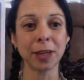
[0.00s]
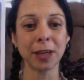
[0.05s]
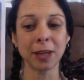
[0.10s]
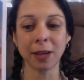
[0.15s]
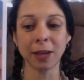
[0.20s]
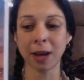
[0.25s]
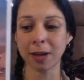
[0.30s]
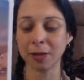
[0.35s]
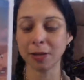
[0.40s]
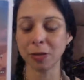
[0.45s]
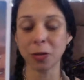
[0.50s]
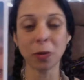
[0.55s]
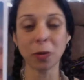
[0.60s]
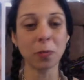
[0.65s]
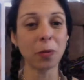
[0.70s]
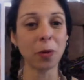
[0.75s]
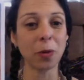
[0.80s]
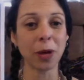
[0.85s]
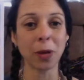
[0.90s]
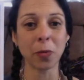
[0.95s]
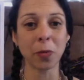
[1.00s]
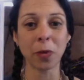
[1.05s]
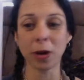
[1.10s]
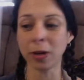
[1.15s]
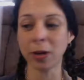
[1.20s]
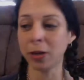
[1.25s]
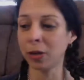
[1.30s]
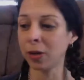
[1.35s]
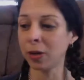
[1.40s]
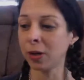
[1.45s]
gotten to a point where
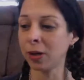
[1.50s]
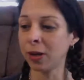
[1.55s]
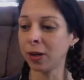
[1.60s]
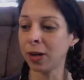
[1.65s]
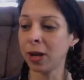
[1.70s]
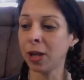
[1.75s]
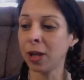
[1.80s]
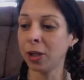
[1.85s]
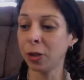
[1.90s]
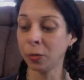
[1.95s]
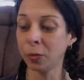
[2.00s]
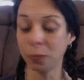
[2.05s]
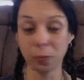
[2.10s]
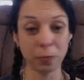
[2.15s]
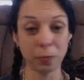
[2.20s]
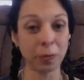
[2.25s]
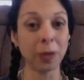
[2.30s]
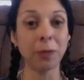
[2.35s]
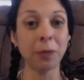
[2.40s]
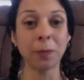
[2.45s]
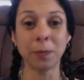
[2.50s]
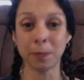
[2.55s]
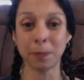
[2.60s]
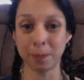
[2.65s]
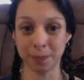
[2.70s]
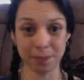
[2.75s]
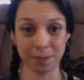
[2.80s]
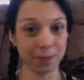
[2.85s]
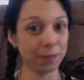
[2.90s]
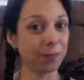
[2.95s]
you've been
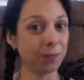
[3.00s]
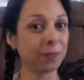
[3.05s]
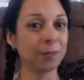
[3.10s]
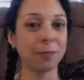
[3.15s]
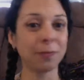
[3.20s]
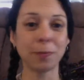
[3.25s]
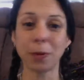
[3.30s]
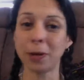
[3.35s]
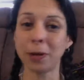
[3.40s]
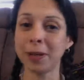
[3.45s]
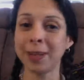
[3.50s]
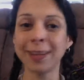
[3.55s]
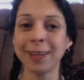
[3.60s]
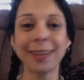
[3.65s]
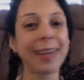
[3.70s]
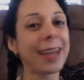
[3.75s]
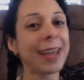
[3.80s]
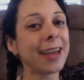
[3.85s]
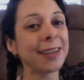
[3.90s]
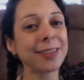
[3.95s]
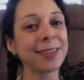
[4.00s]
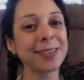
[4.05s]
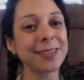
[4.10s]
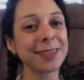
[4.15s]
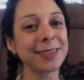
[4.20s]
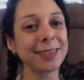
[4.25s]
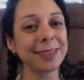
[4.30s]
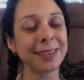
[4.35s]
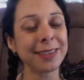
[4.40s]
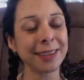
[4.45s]
burning the
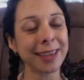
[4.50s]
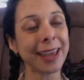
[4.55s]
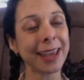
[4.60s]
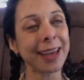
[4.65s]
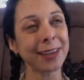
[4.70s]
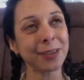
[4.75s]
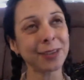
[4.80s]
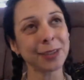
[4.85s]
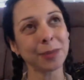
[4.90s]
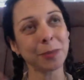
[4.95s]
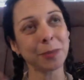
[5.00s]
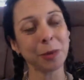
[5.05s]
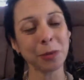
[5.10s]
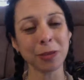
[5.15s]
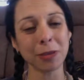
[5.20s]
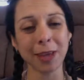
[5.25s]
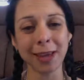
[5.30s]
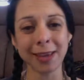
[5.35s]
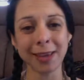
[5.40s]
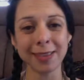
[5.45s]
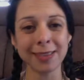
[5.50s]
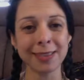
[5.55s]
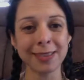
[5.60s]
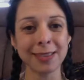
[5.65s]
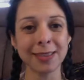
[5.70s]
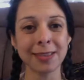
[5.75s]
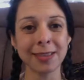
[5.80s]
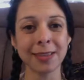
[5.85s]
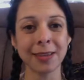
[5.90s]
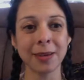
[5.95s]
candle at both
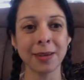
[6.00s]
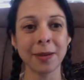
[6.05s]
ends.